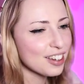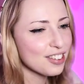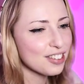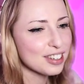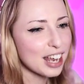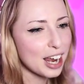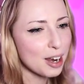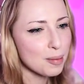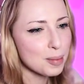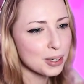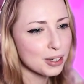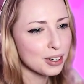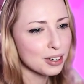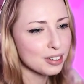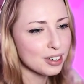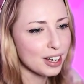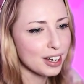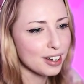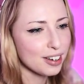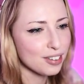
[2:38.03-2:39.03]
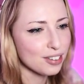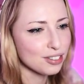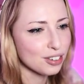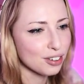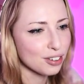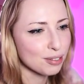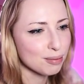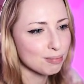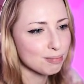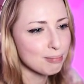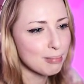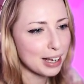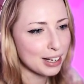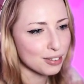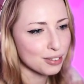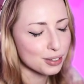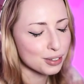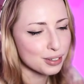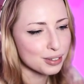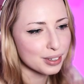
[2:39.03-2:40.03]
no, no! This neighborhood is just
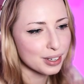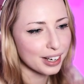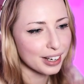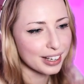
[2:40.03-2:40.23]
mental.